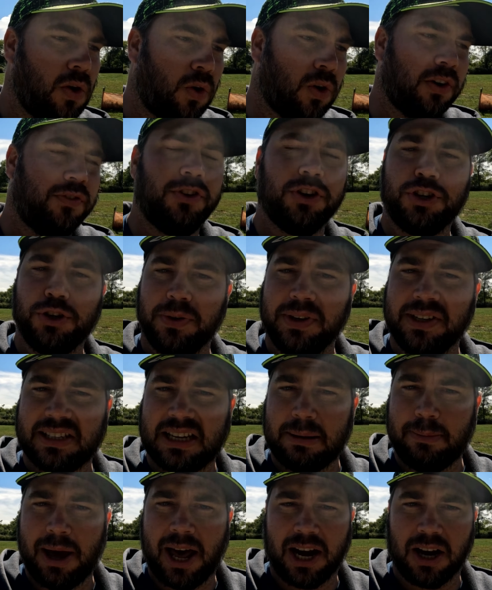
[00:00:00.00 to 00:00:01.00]
or if you're doing
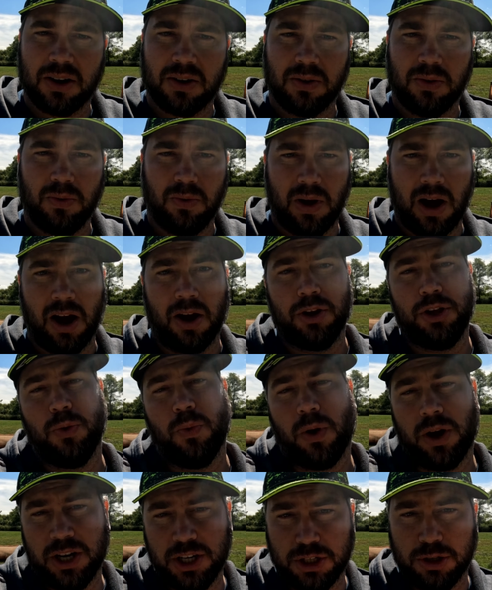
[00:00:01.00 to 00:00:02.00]
cinematic, uh,
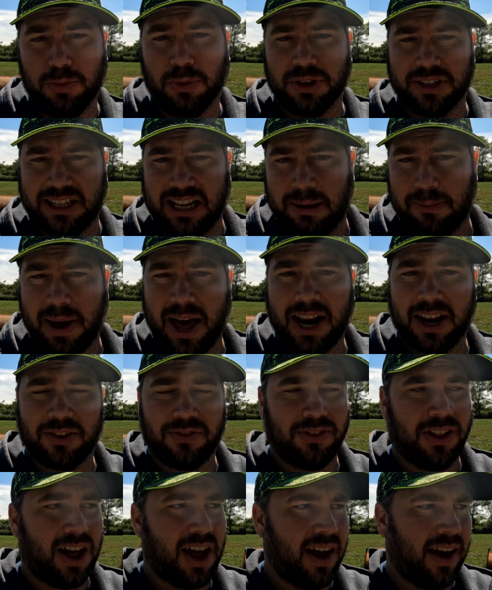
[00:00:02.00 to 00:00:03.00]
you wanna do more
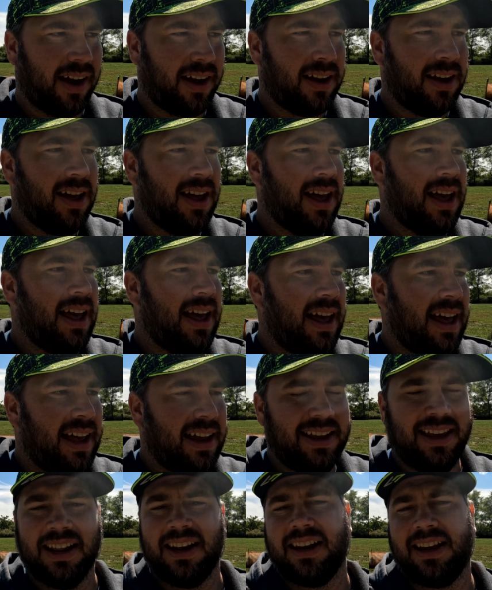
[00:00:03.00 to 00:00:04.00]
cinematic flying,
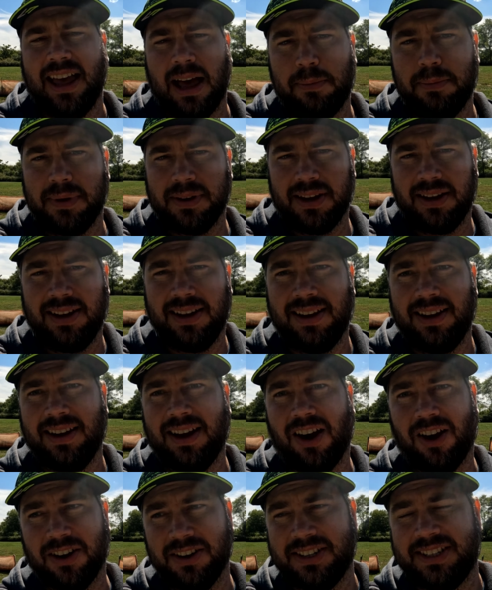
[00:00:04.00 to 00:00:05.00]
get a GEP
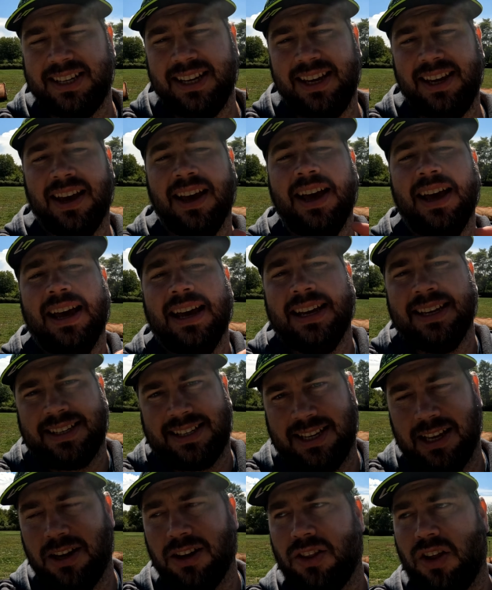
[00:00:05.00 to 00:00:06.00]
RC
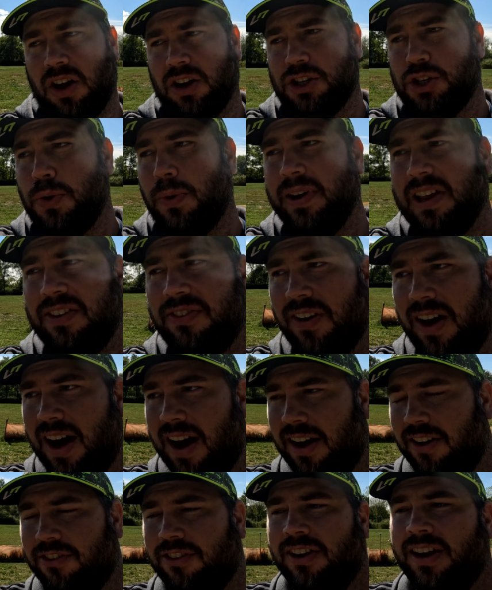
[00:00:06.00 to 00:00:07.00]
Cinelog
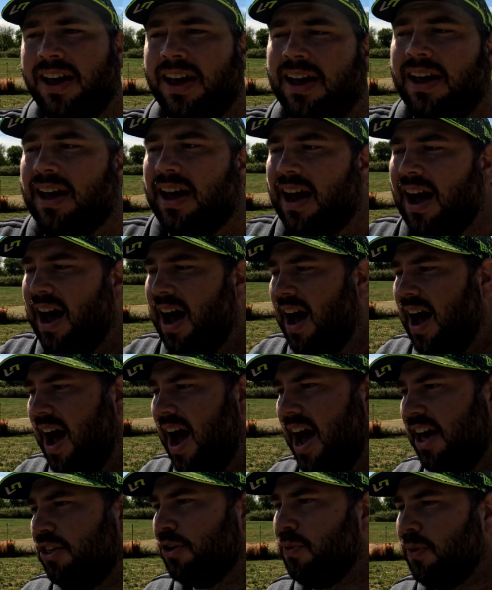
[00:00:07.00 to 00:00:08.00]
25.
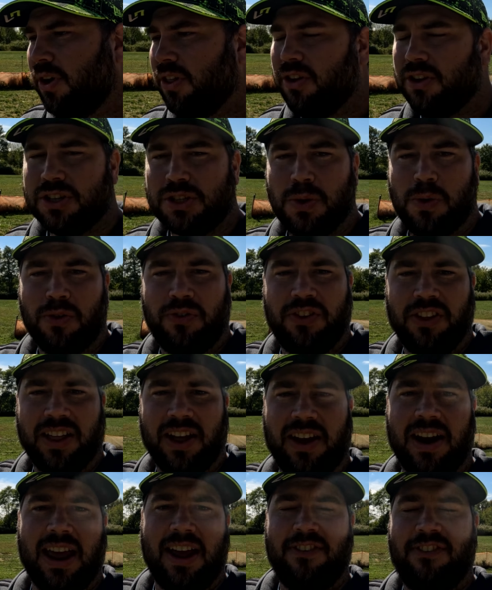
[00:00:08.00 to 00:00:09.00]
Either one of those will
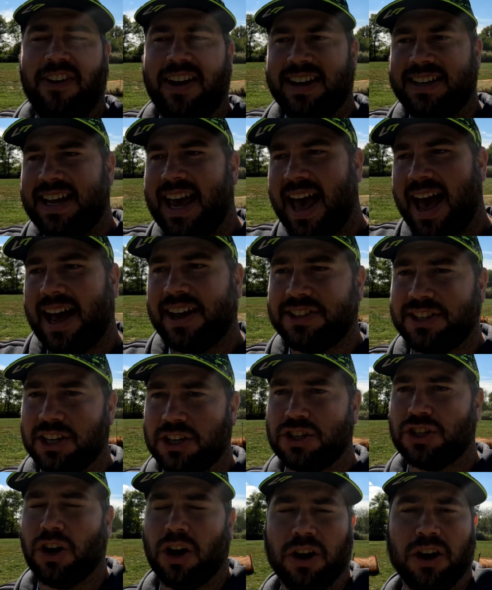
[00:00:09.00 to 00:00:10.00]
fill out a
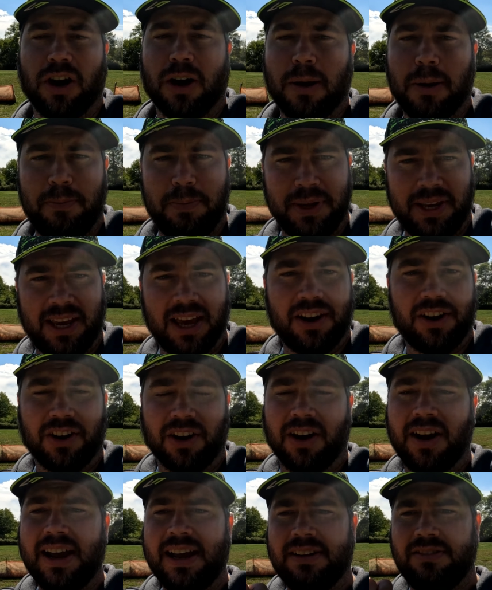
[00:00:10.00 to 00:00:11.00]
fantastic starter,
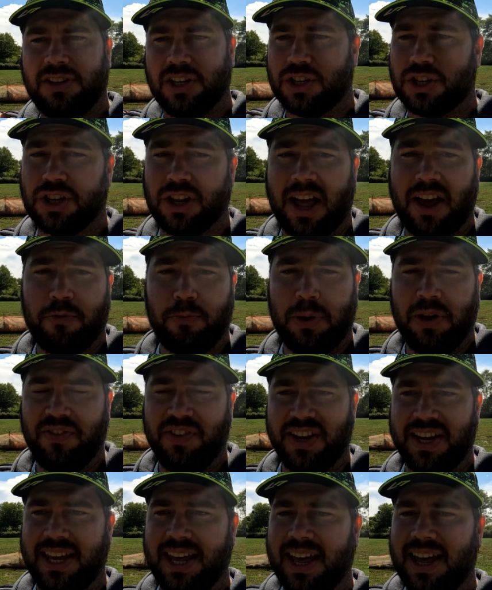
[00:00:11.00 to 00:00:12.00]
beginner, digital
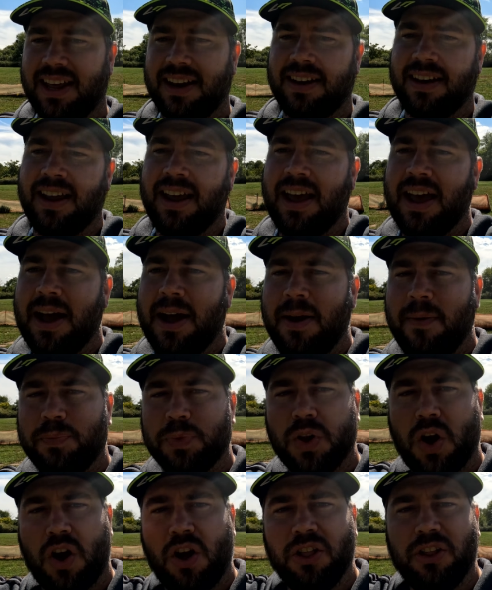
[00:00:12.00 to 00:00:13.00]
FPV kit.
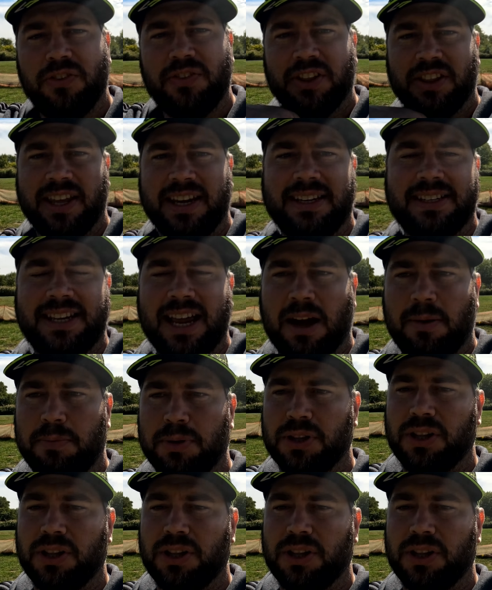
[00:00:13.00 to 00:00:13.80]
All of the links down